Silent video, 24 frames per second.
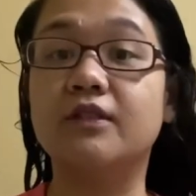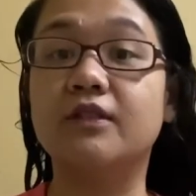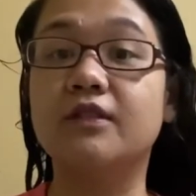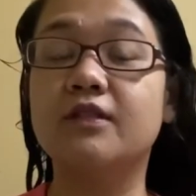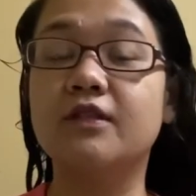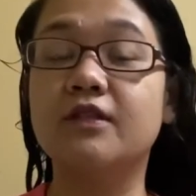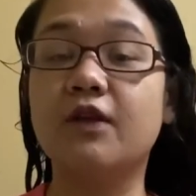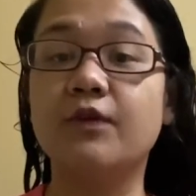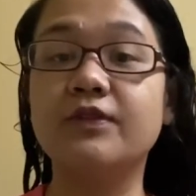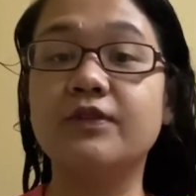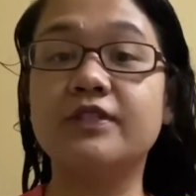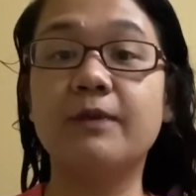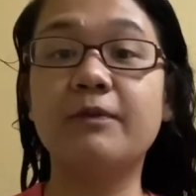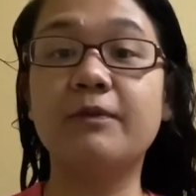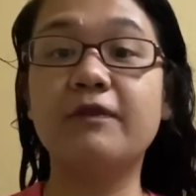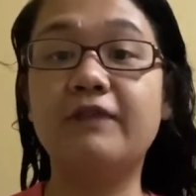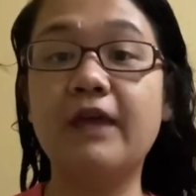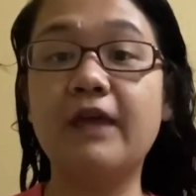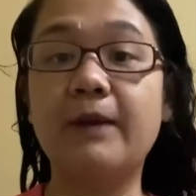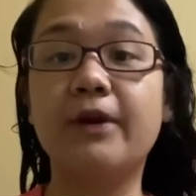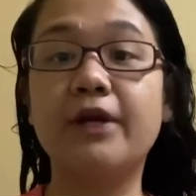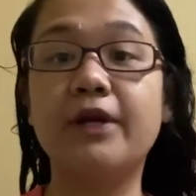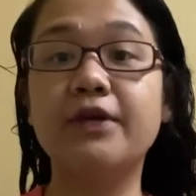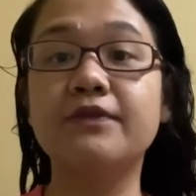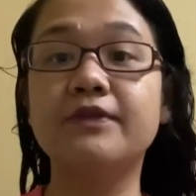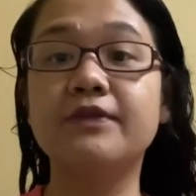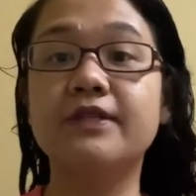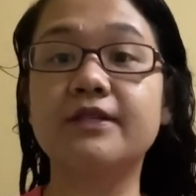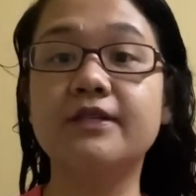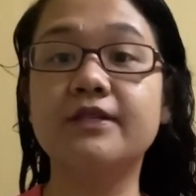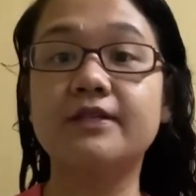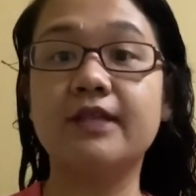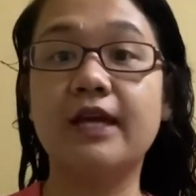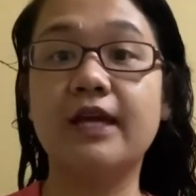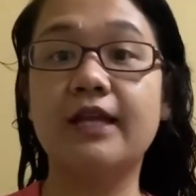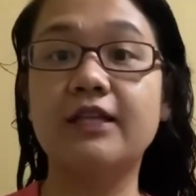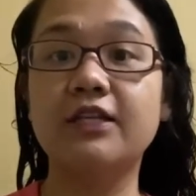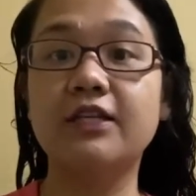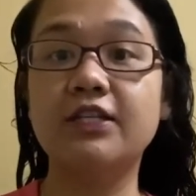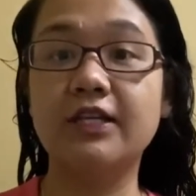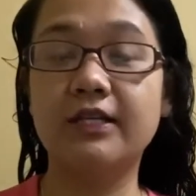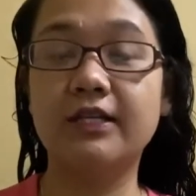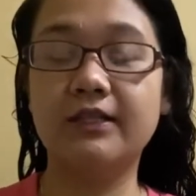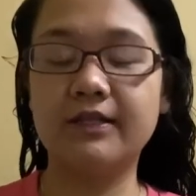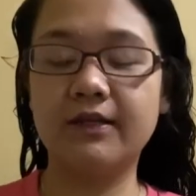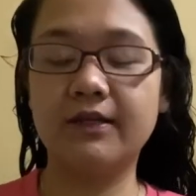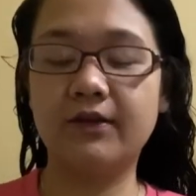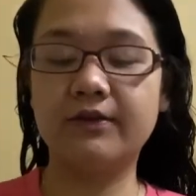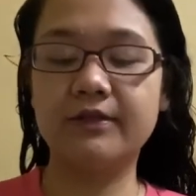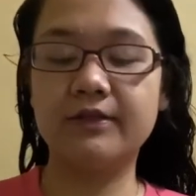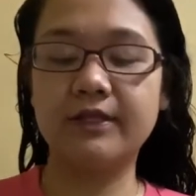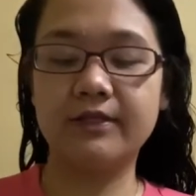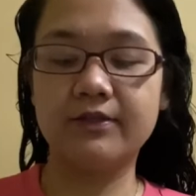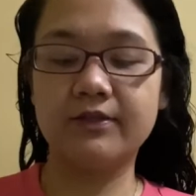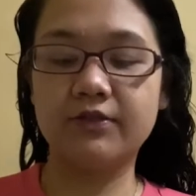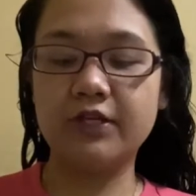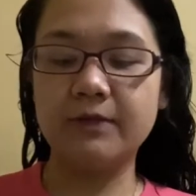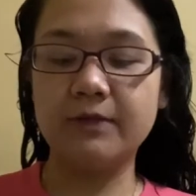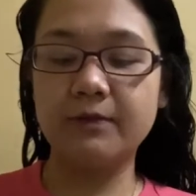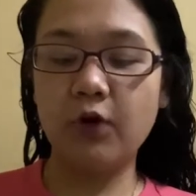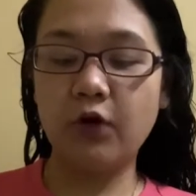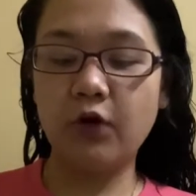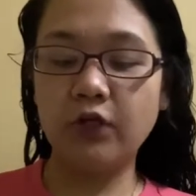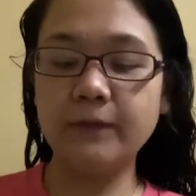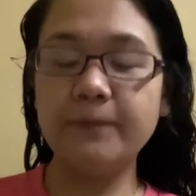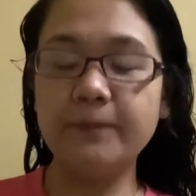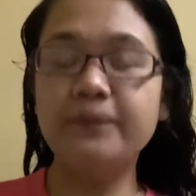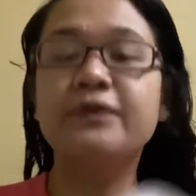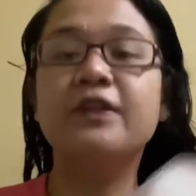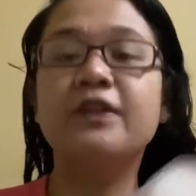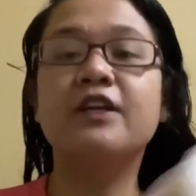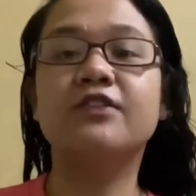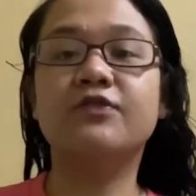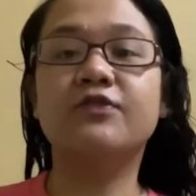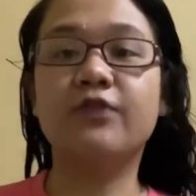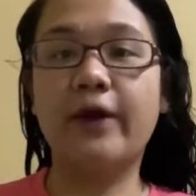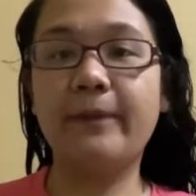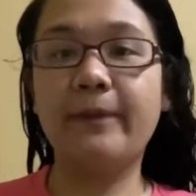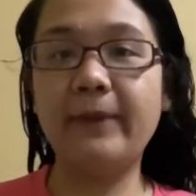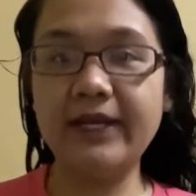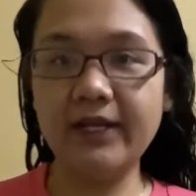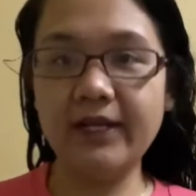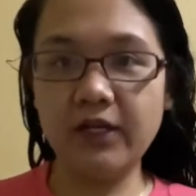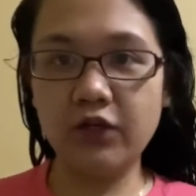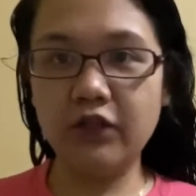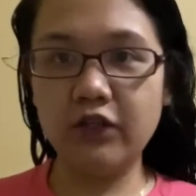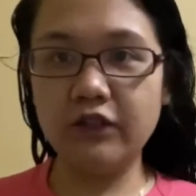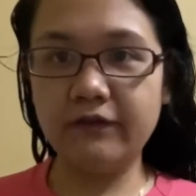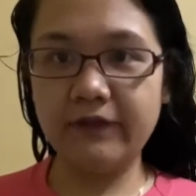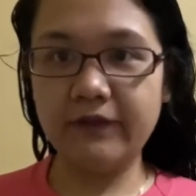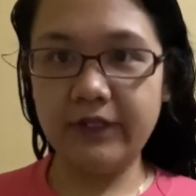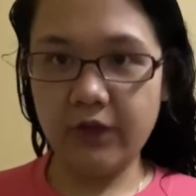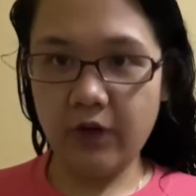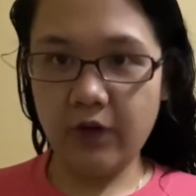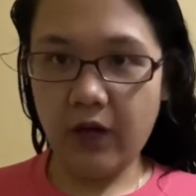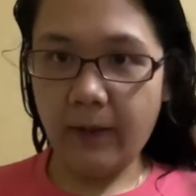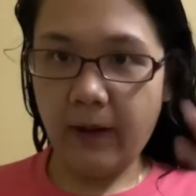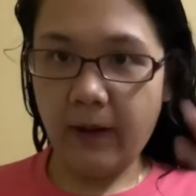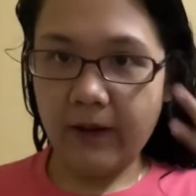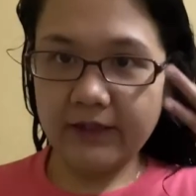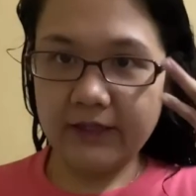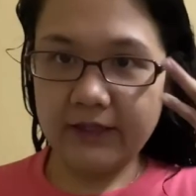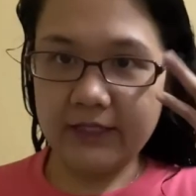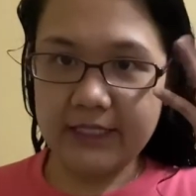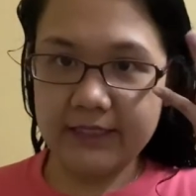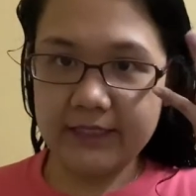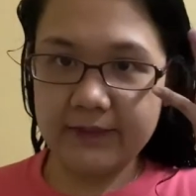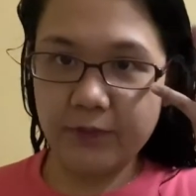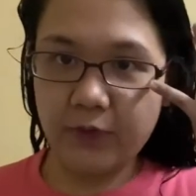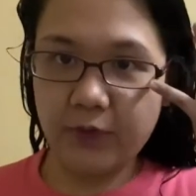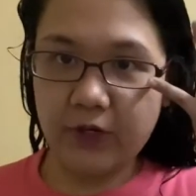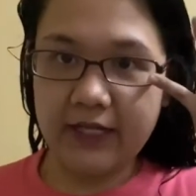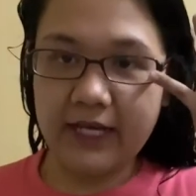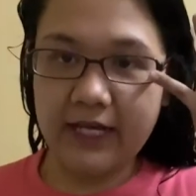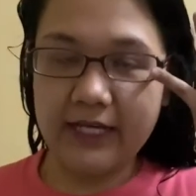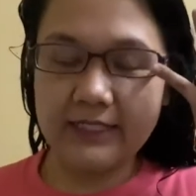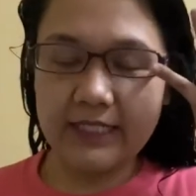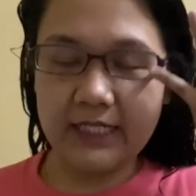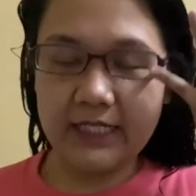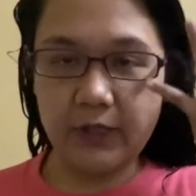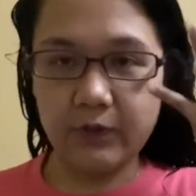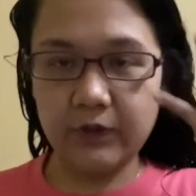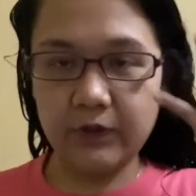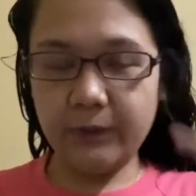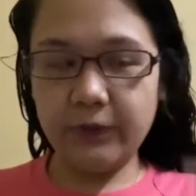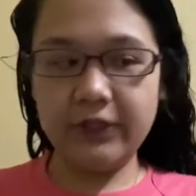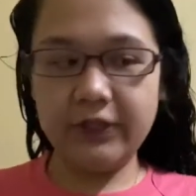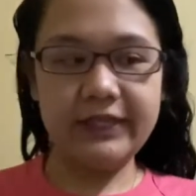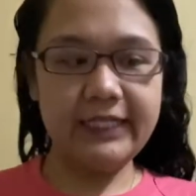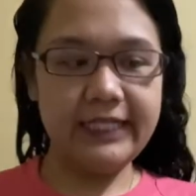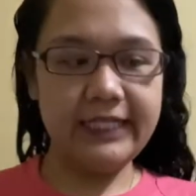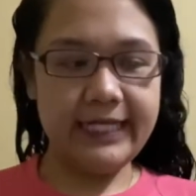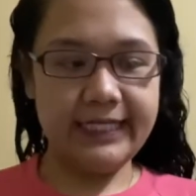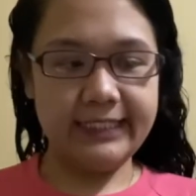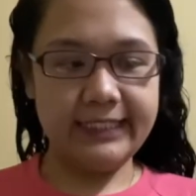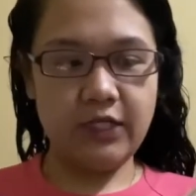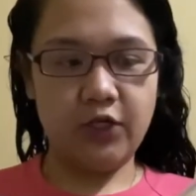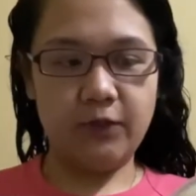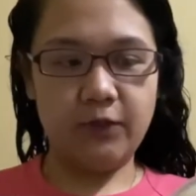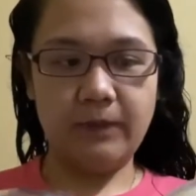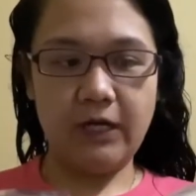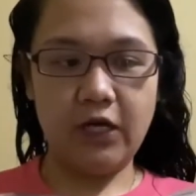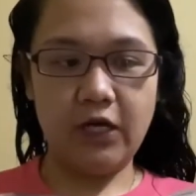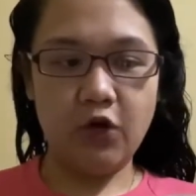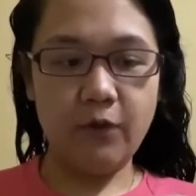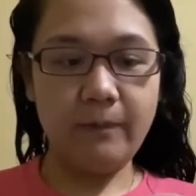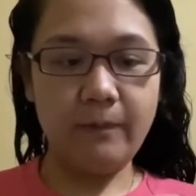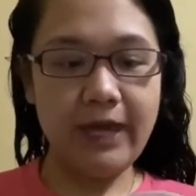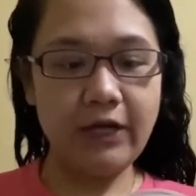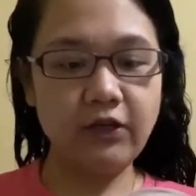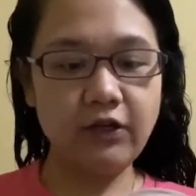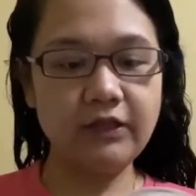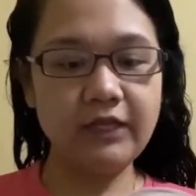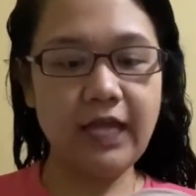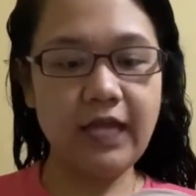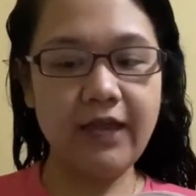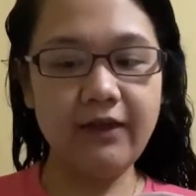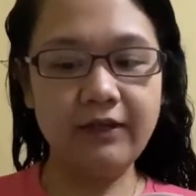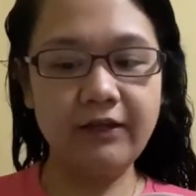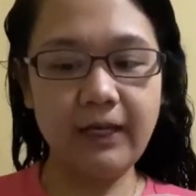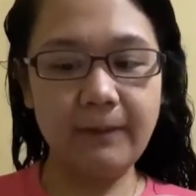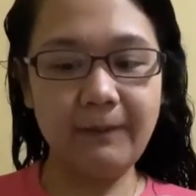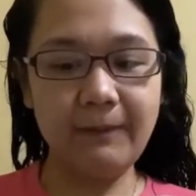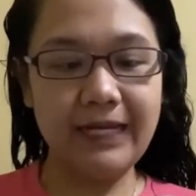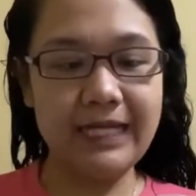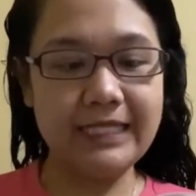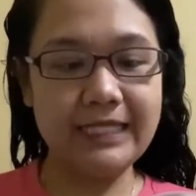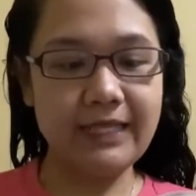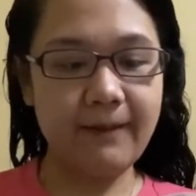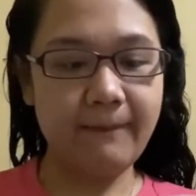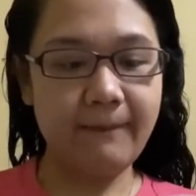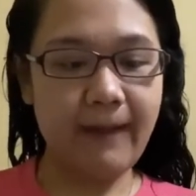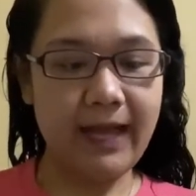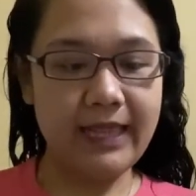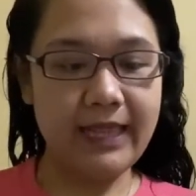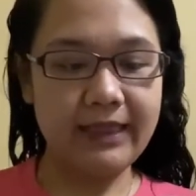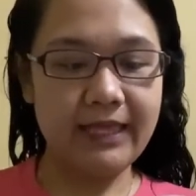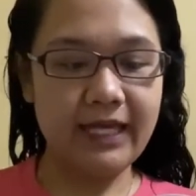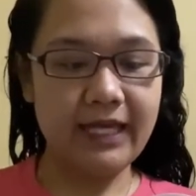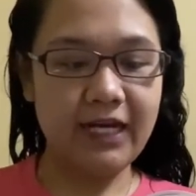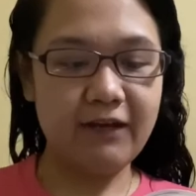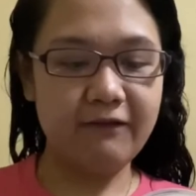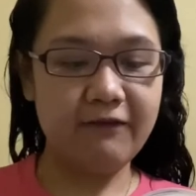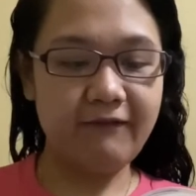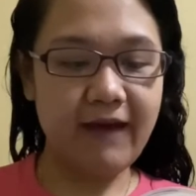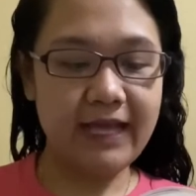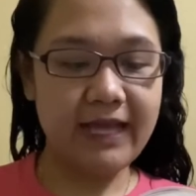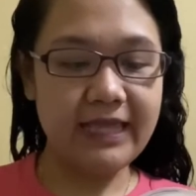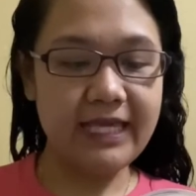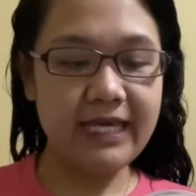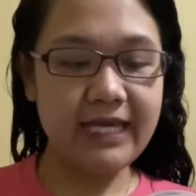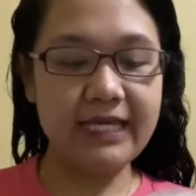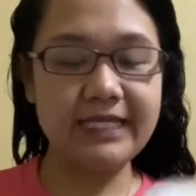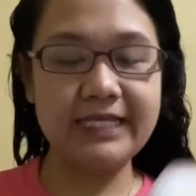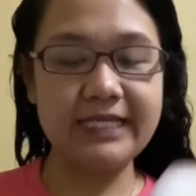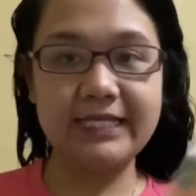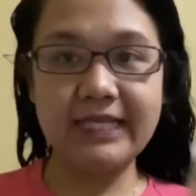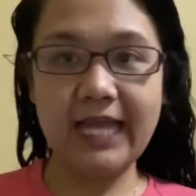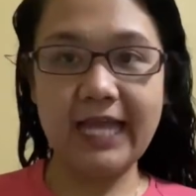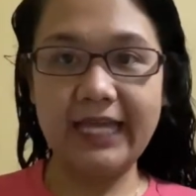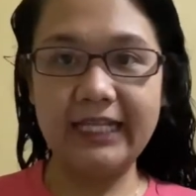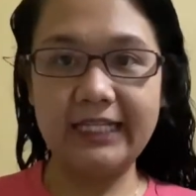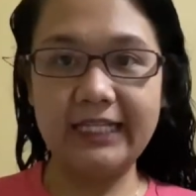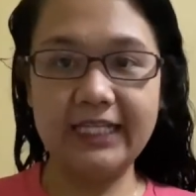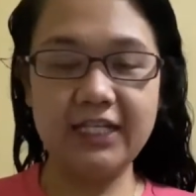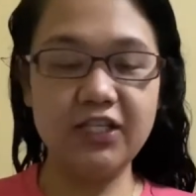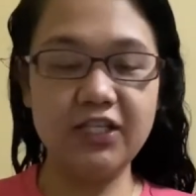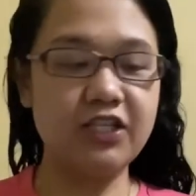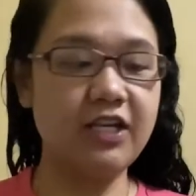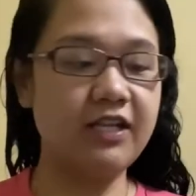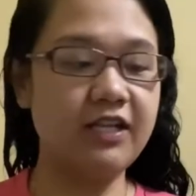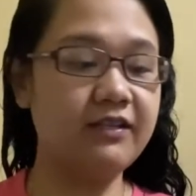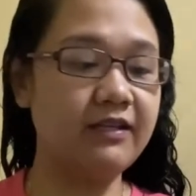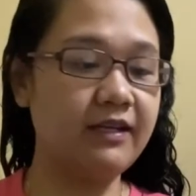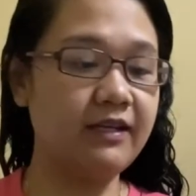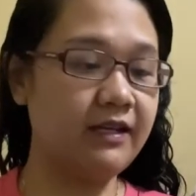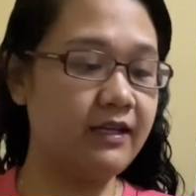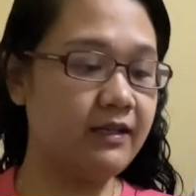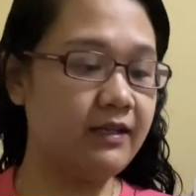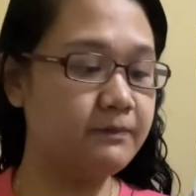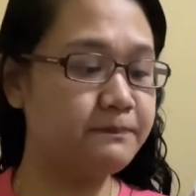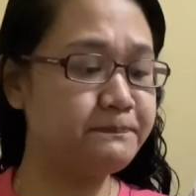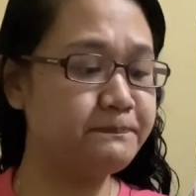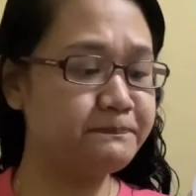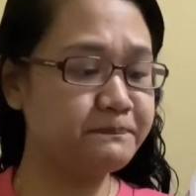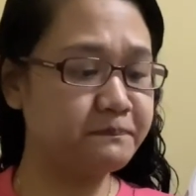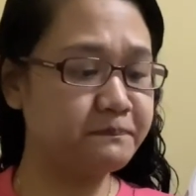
Now, some of them are using styling gel na Extreme Hold. So, I made a whole video about these products and I will put the link down below. Meron tayong nabili sa Panda na Vatica Styling Gel Cream